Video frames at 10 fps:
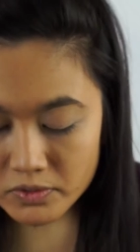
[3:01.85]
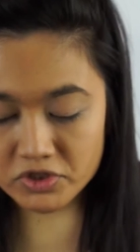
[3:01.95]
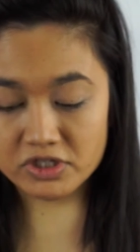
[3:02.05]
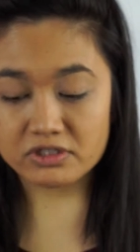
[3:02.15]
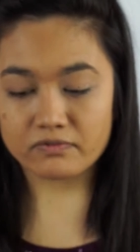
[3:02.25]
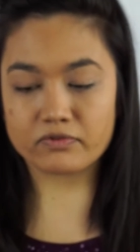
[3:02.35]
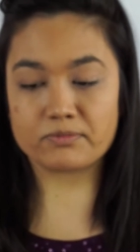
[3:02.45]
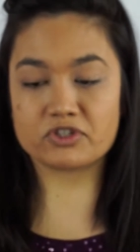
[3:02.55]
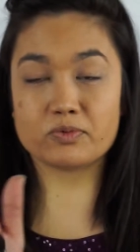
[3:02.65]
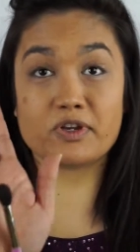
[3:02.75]
which is from
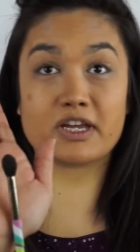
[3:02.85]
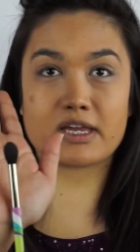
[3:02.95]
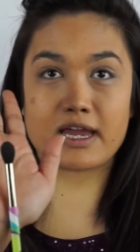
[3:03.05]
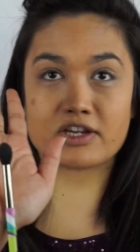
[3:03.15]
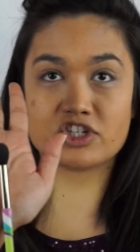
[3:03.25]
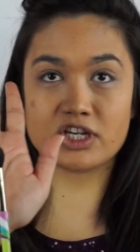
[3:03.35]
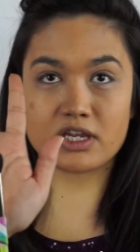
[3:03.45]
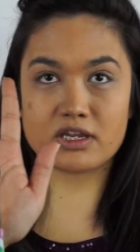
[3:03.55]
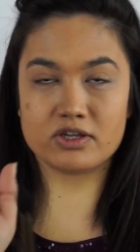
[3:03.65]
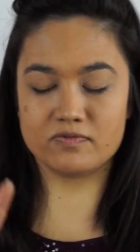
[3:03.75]
Sonia
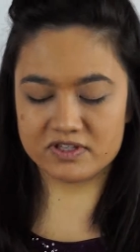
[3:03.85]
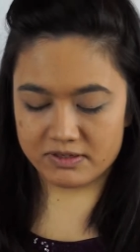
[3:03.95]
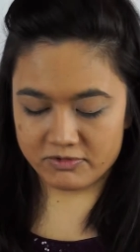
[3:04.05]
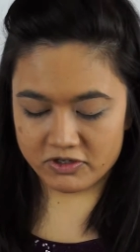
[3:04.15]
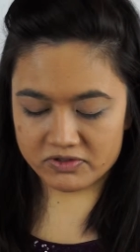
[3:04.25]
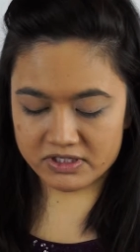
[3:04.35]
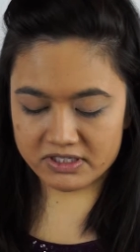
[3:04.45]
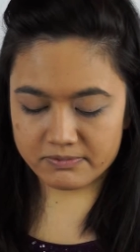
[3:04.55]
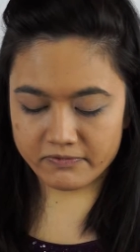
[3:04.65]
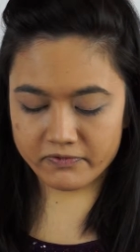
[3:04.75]
Kashuk. You've seen me use
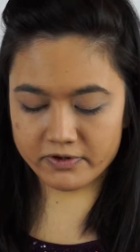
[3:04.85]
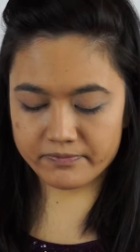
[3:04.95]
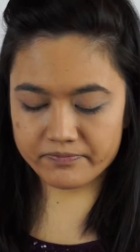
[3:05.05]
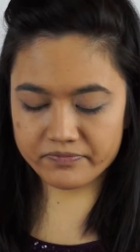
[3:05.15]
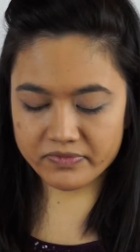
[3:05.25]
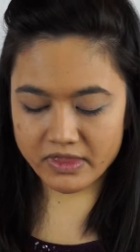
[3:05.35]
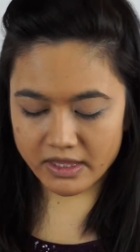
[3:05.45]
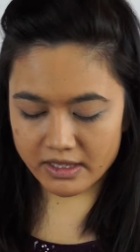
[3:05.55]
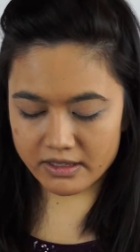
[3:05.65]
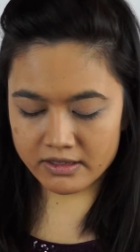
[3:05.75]
this before.
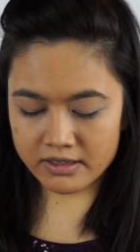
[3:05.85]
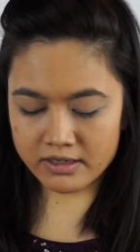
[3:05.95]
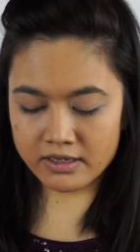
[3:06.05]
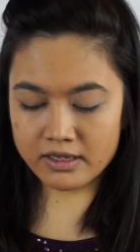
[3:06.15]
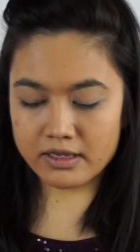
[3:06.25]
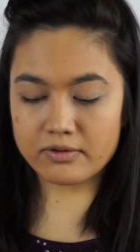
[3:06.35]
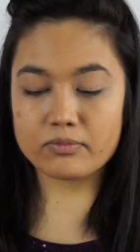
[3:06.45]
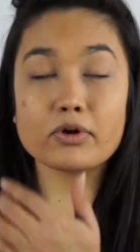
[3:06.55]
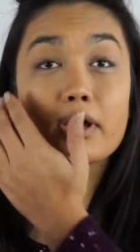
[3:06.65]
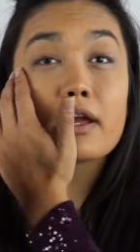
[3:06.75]
And
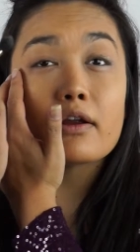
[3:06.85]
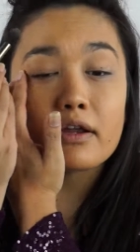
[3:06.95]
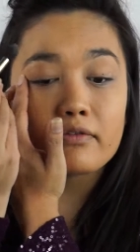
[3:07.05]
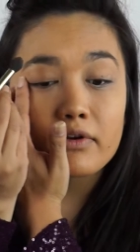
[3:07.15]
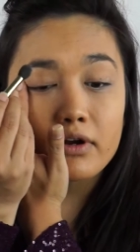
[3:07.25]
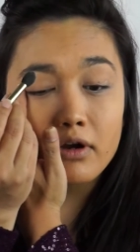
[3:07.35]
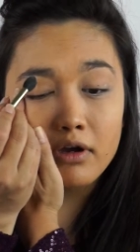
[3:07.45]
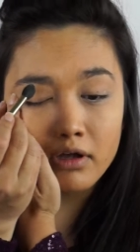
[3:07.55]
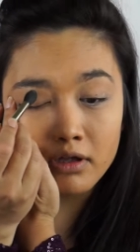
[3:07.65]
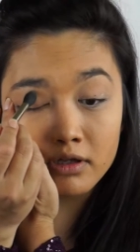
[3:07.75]
put Caregiver
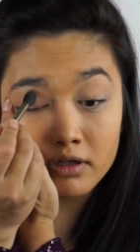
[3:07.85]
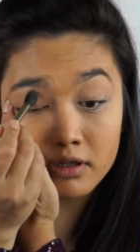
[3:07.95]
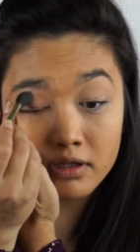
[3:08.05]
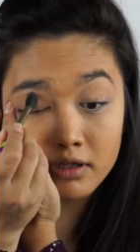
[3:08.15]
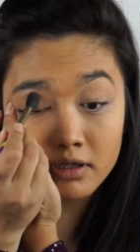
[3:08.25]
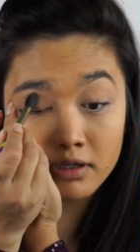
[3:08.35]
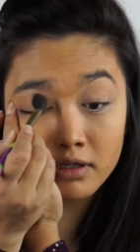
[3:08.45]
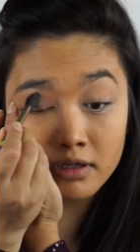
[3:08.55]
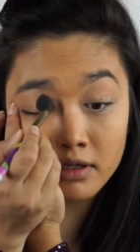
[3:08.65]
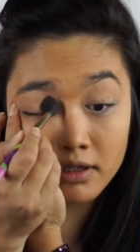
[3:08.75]
all
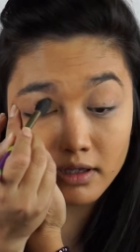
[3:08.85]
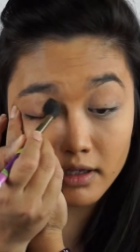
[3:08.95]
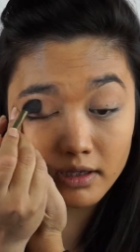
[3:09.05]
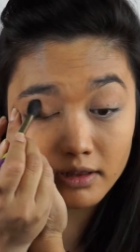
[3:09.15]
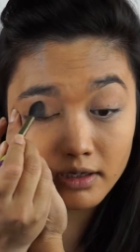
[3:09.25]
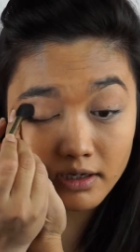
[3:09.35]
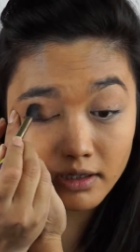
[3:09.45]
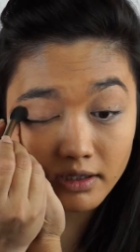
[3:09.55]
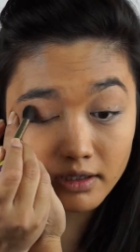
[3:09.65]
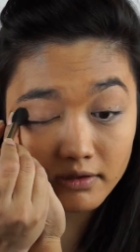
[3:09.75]
in the
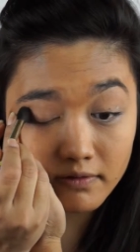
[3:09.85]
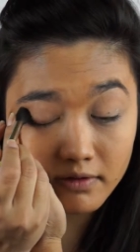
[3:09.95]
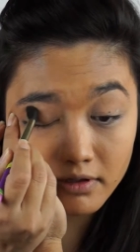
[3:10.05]
eyelids,